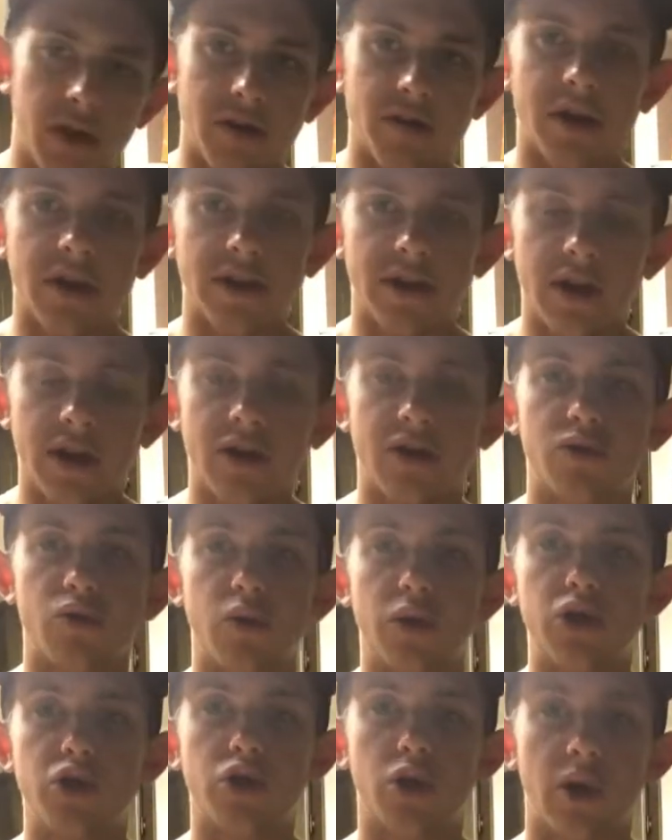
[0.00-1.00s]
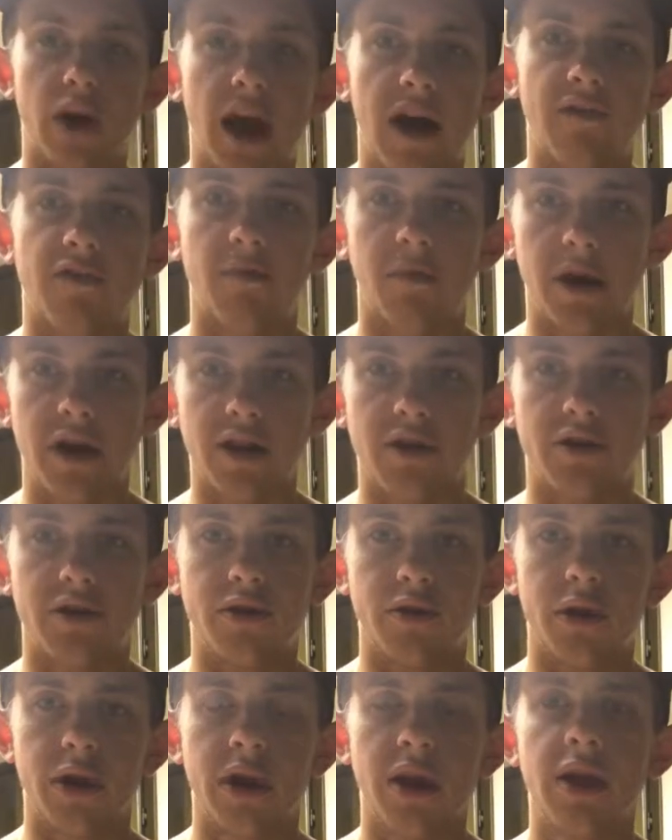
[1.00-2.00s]
things like this when you don't have the money to
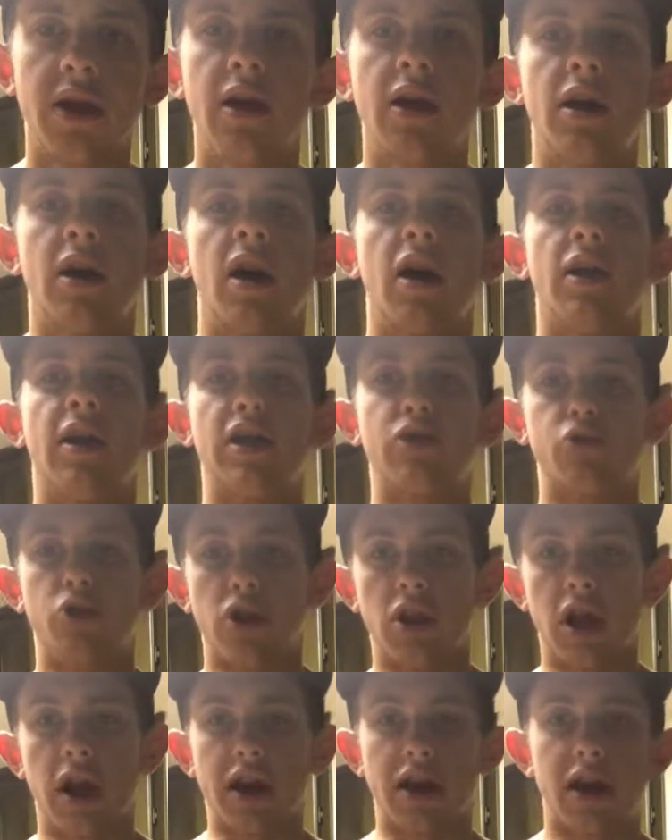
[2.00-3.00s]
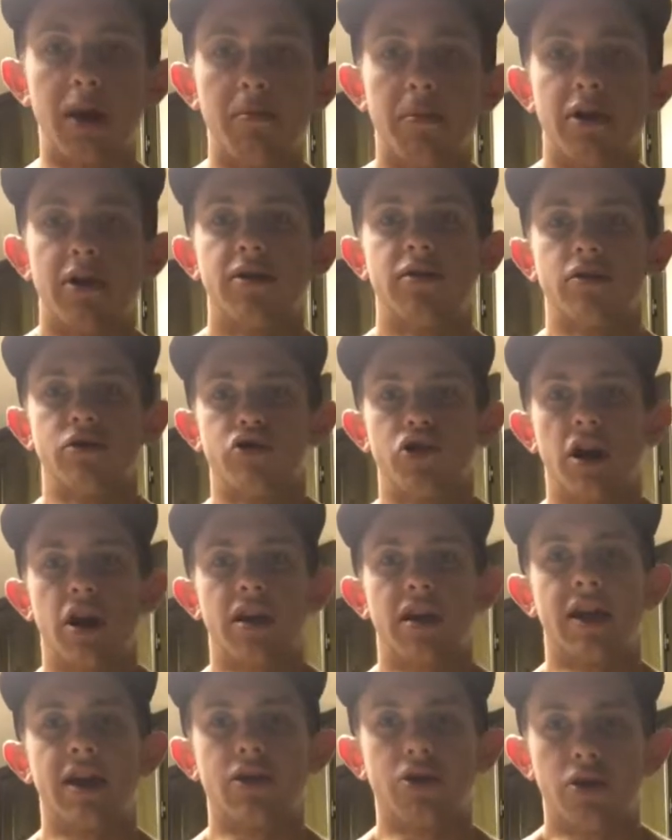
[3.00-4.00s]
do it. That's what a lot of companies are trying
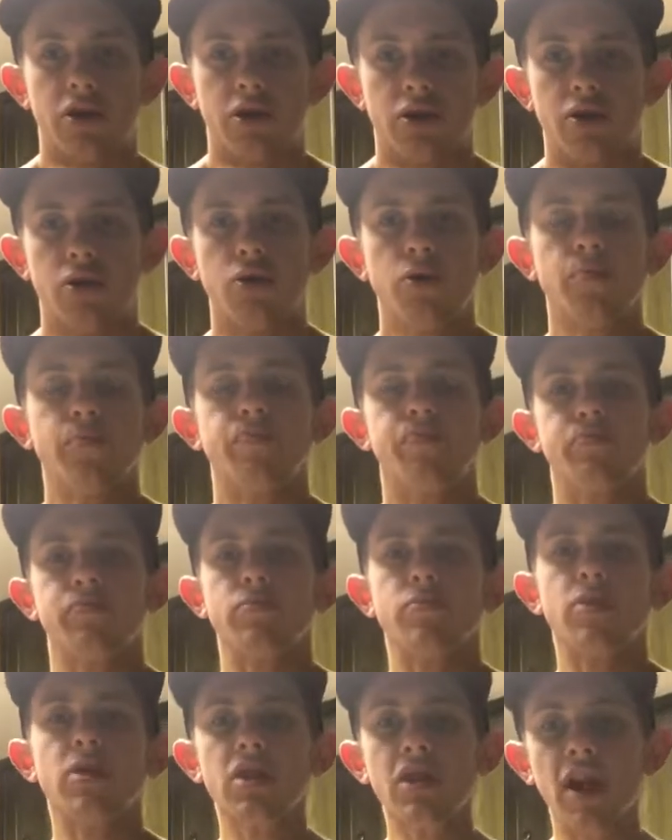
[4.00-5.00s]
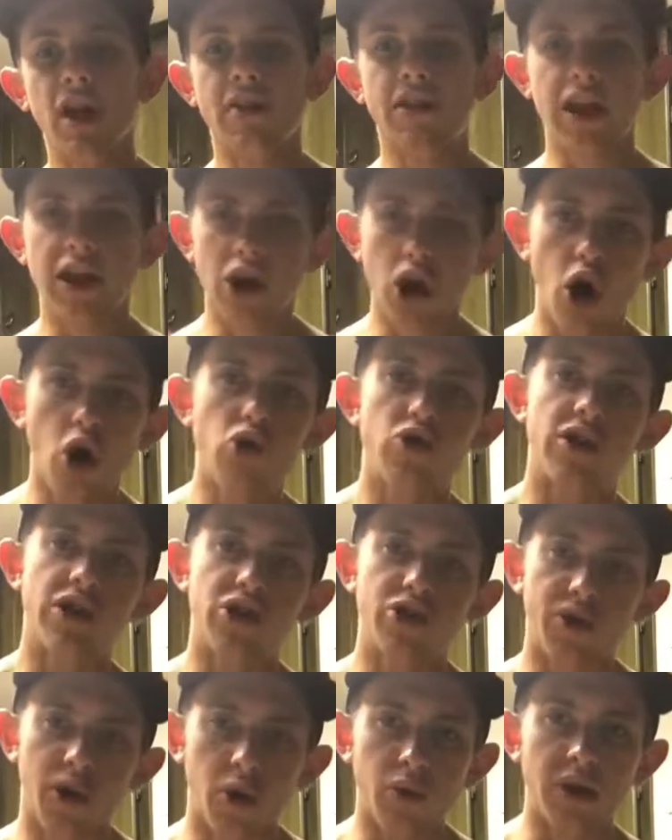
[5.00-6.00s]
to get you to do. They know that
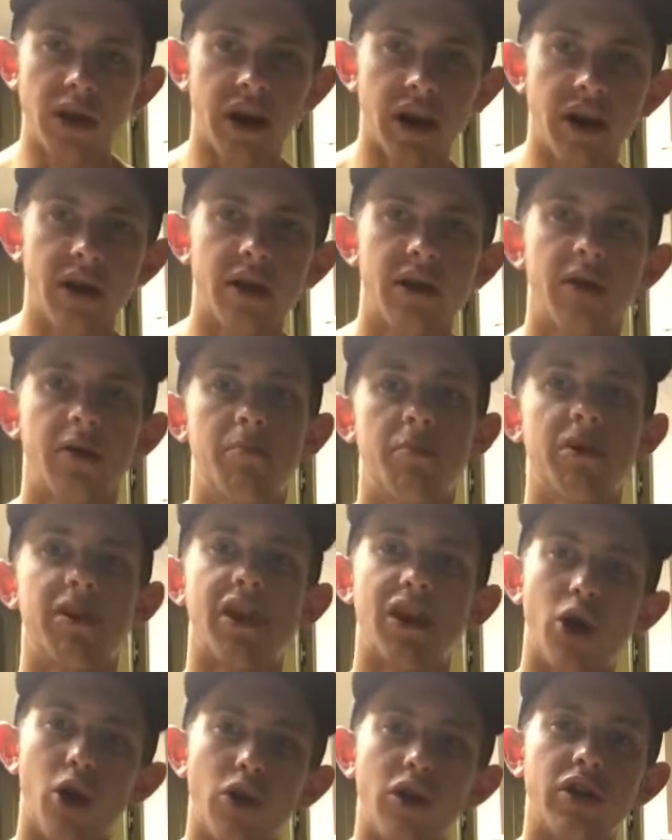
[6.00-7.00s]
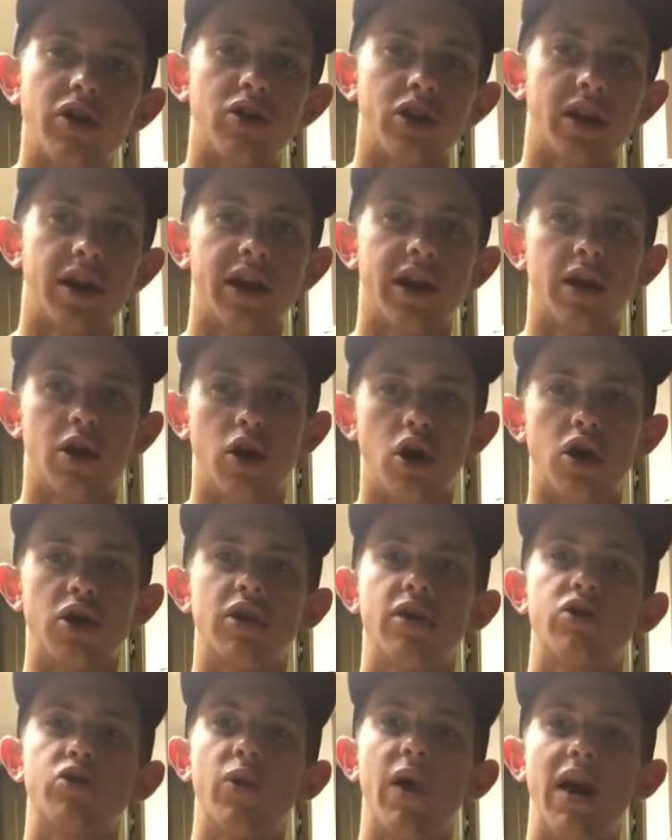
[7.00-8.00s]
you don't need it, but they know that you're going to get hooked,
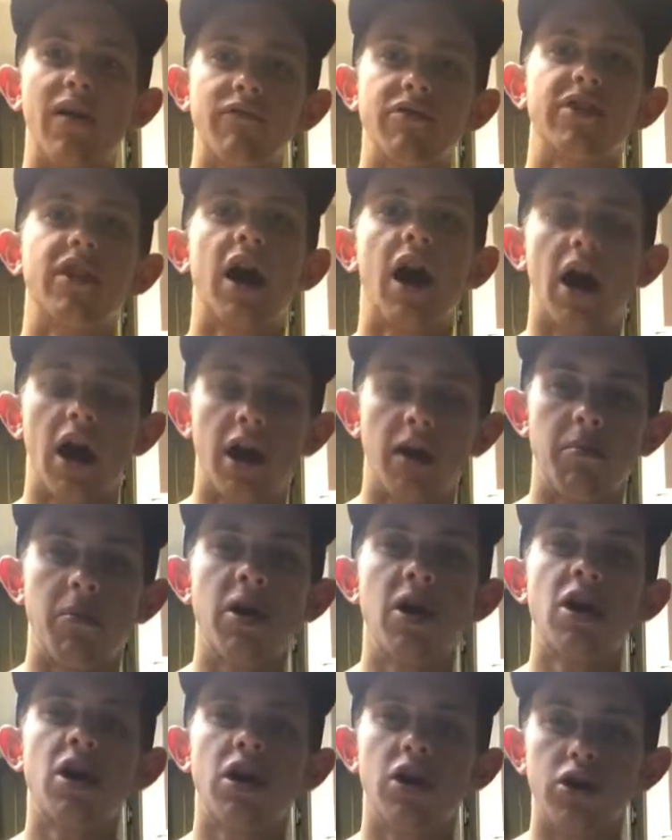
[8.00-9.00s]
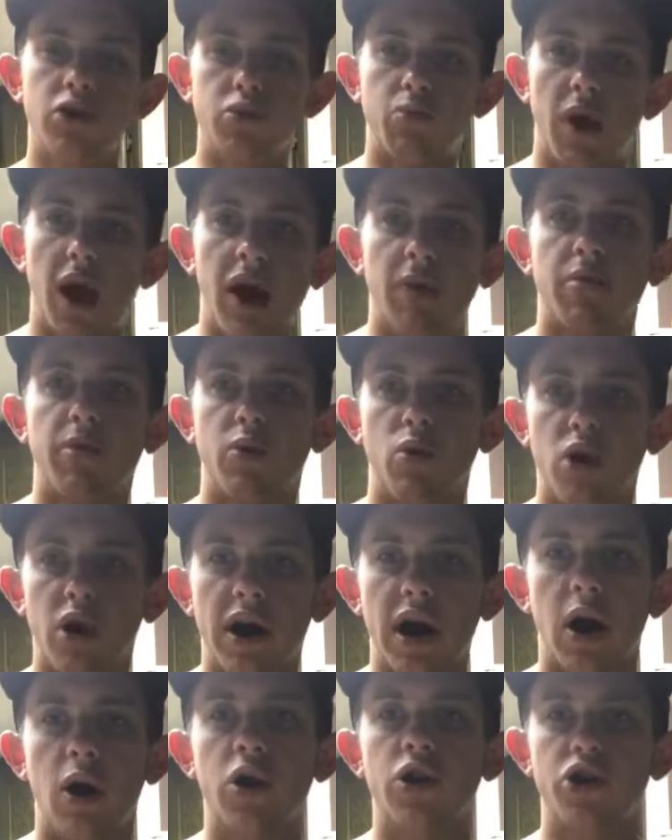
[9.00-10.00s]
and so every time you buy a
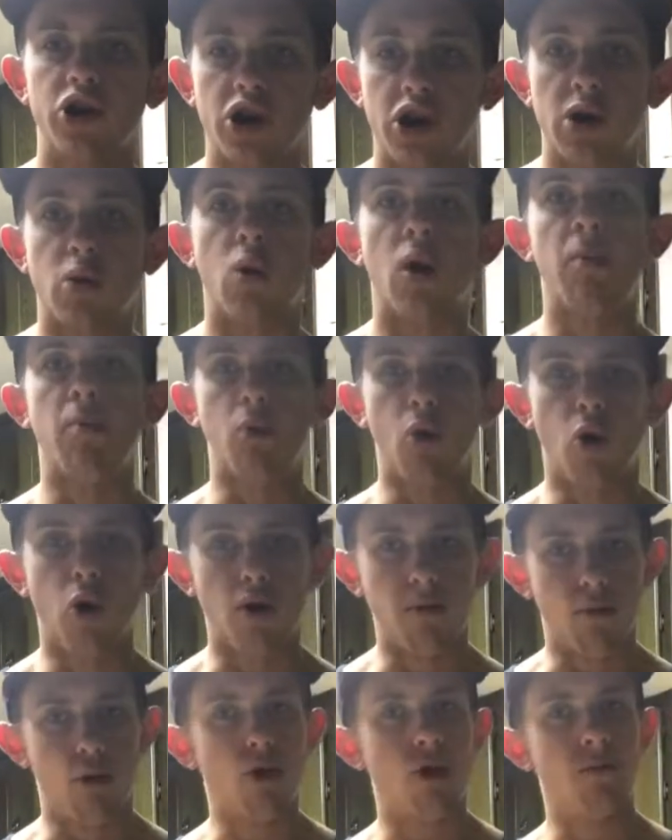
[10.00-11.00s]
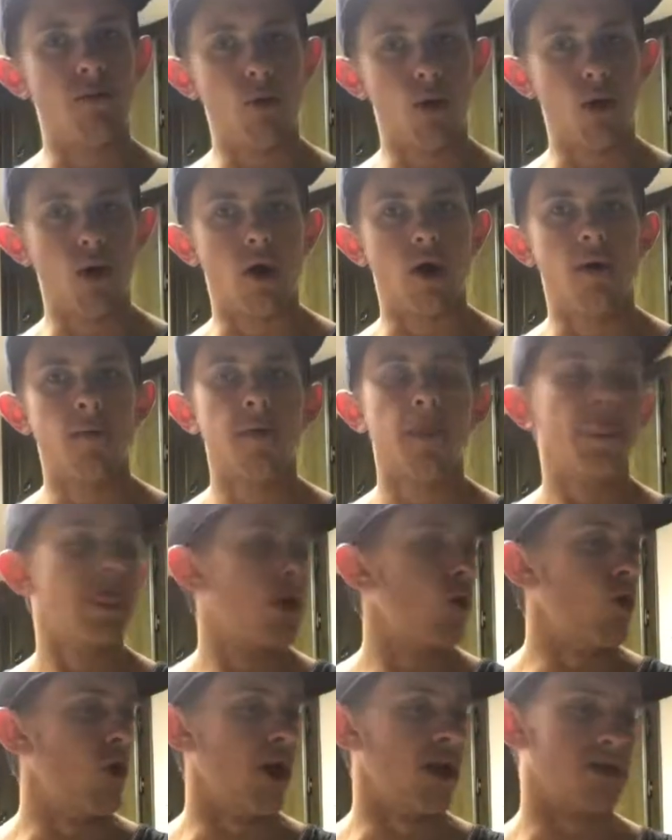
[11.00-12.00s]
pre-workout, you're going to want more and more and more.
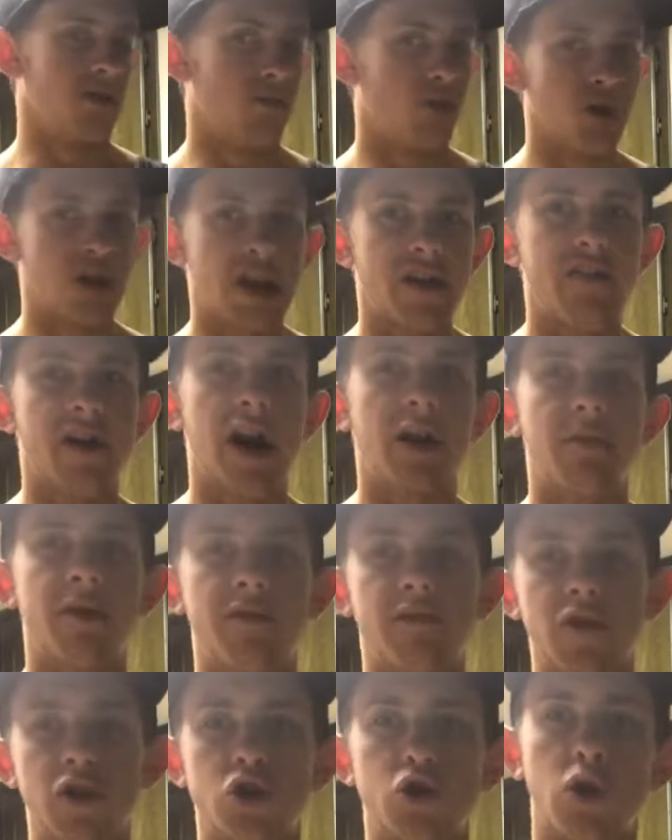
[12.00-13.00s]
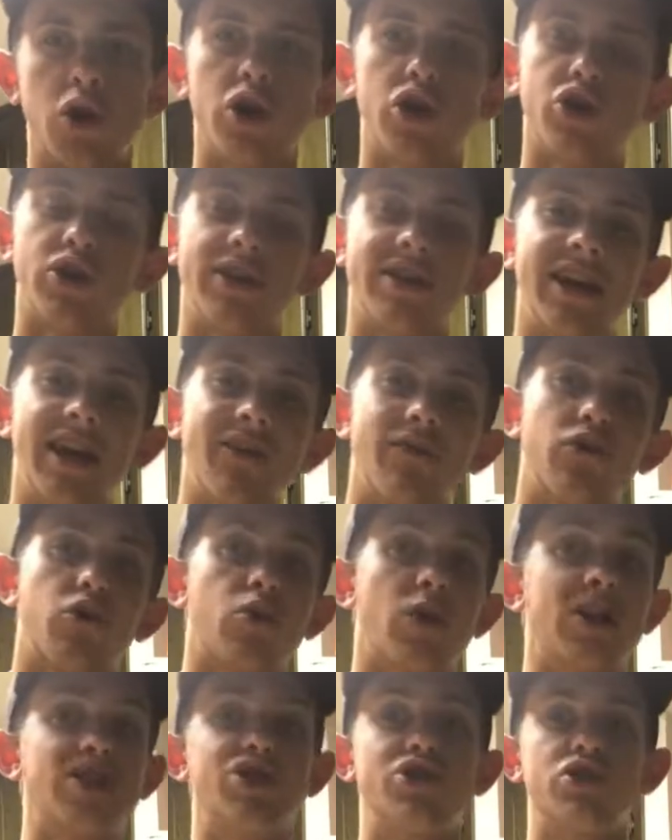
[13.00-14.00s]
Whereas a multivitamin and fish oil you can take for the
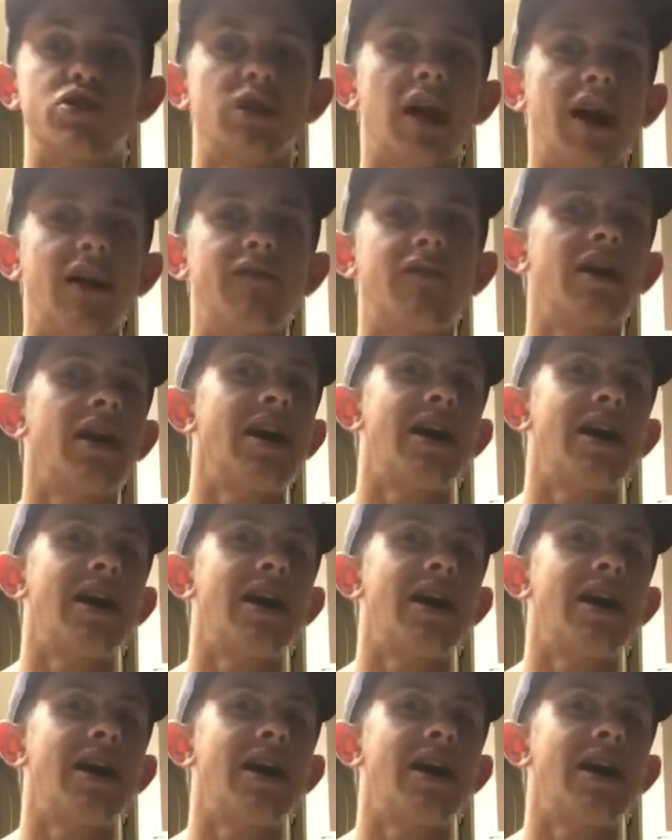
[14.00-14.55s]
rest of your life,